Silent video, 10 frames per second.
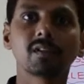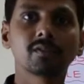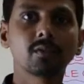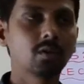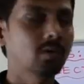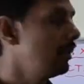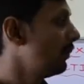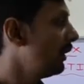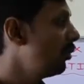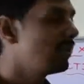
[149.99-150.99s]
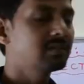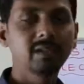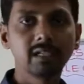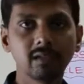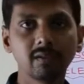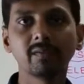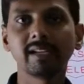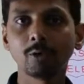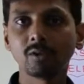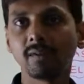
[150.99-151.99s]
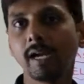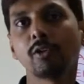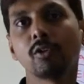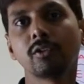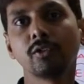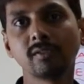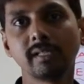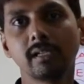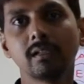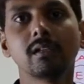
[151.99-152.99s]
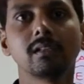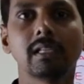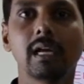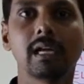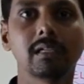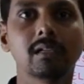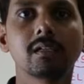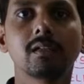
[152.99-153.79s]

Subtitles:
So because we cannot find out using that